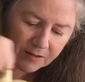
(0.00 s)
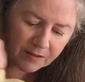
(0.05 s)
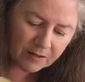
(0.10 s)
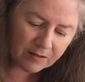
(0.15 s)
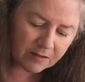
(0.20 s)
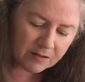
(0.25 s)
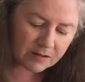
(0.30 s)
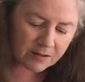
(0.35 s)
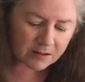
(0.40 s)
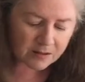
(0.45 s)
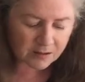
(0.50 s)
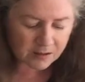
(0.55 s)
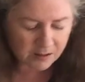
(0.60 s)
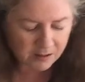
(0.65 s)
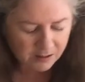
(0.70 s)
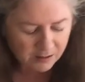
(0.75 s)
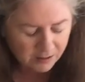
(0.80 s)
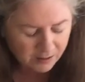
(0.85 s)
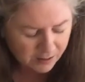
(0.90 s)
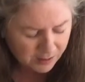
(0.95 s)
Let's see,
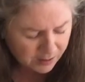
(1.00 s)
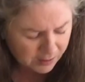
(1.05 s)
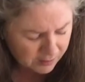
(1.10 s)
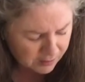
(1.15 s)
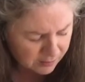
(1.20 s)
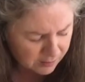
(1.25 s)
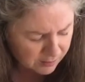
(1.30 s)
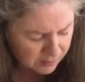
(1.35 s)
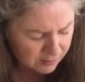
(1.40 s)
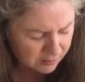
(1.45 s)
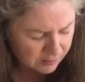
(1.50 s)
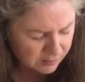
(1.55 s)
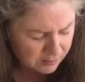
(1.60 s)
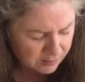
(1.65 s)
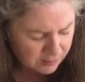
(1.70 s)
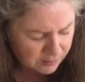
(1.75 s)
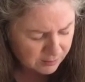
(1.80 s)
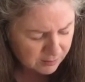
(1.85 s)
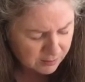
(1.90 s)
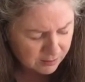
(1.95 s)
that
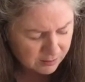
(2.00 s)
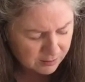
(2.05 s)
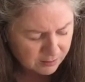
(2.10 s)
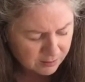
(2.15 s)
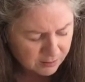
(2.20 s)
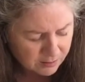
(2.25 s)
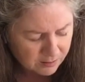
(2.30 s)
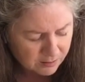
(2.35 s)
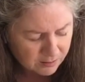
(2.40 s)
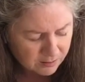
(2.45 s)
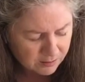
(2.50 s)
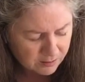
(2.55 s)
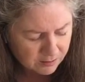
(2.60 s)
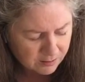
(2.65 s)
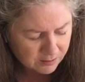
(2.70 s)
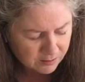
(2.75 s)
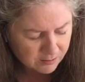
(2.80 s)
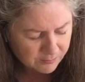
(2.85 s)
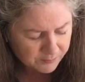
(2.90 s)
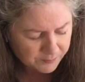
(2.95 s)
is
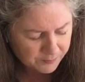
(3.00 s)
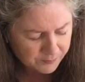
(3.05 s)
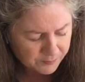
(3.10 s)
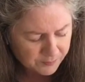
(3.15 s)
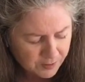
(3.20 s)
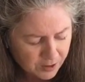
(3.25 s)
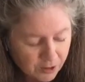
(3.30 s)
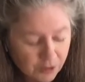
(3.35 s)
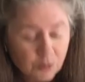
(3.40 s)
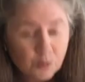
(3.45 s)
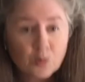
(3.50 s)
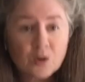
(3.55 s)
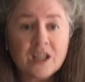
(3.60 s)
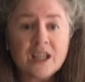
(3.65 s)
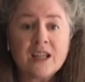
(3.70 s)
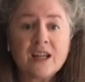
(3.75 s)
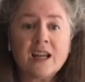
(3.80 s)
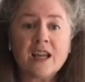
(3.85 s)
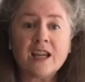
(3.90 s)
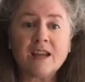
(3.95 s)

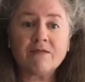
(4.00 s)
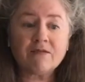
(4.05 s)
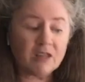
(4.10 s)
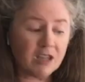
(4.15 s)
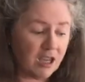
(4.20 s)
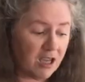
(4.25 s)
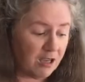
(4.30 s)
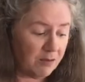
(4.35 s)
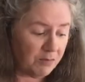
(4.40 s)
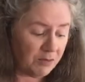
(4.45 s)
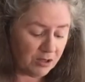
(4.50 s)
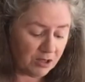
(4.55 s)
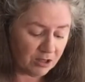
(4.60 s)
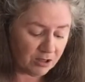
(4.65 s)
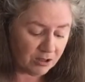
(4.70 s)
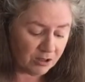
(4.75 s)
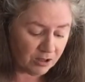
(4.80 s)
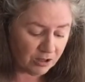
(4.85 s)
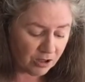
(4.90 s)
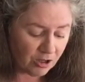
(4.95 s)
3.5 cups.
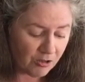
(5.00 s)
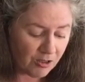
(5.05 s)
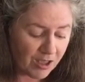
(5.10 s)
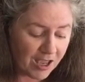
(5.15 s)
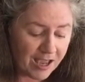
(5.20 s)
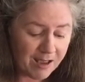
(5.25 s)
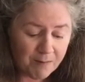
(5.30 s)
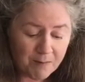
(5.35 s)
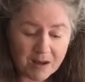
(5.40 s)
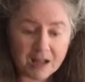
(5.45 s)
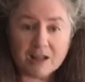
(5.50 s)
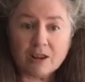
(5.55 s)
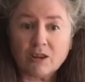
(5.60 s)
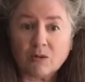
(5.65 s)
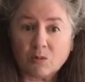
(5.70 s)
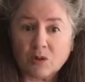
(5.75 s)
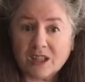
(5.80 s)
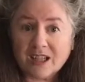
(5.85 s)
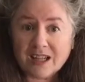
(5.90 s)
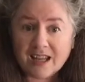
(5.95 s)
So that made
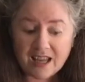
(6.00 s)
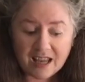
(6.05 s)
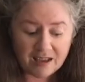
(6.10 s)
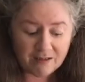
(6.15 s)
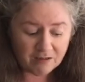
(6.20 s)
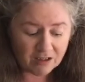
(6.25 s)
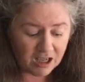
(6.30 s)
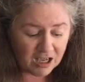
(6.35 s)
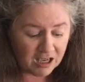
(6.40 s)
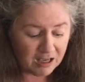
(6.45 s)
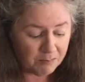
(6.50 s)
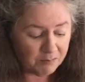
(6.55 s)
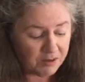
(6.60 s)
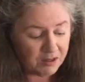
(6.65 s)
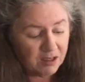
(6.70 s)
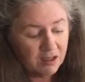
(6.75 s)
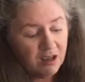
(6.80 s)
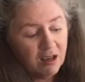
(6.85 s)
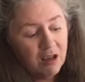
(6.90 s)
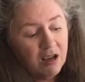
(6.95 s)
3.5 cups
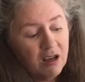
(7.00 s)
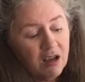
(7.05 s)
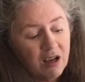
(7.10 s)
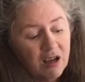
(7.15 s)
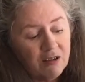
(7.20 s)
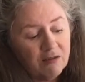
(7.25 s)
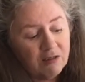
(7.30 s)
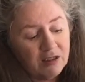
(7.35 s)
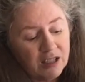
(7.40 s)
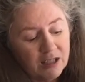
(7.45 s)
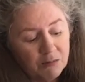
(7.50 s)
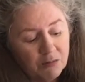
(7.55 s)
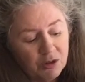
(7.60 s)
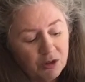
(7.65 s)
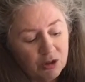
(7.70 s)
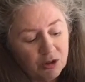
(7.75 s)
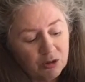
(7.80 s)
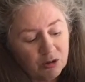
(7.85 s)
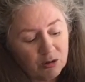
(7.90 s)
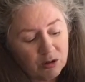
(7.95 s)
of lemon
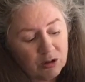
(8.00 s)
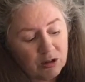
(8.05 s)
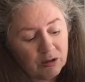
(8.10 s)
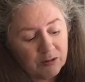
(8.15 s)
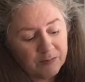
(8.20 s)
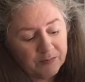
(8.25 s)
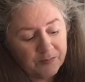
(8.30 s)
juice.